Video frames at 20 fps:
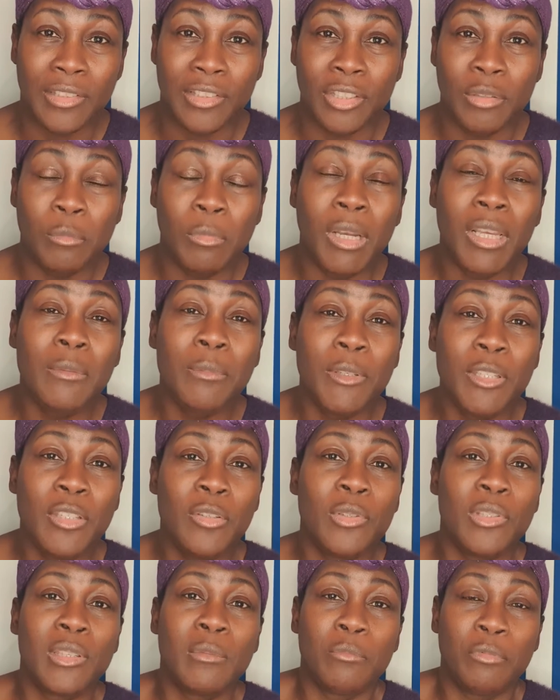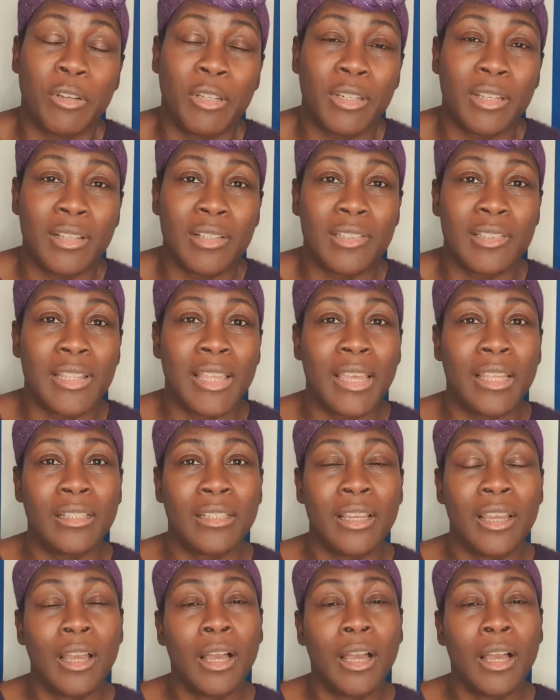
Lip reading: So you might be using products that